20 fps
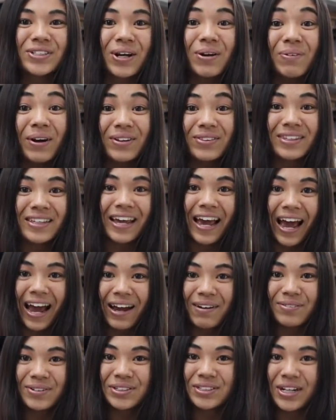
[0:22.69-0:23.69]
about the
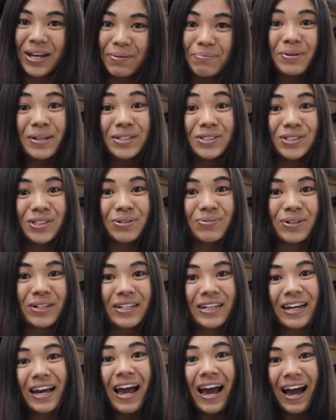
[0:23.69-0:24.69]
average MPG
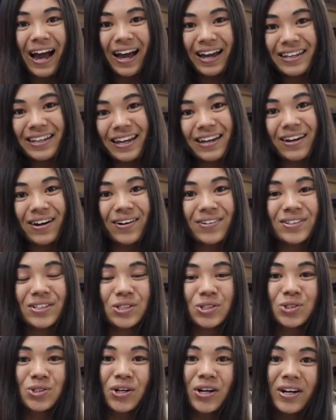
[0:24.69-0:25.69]
reading I get on
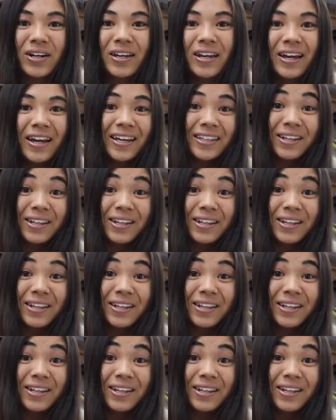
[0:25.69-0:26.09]
this truck.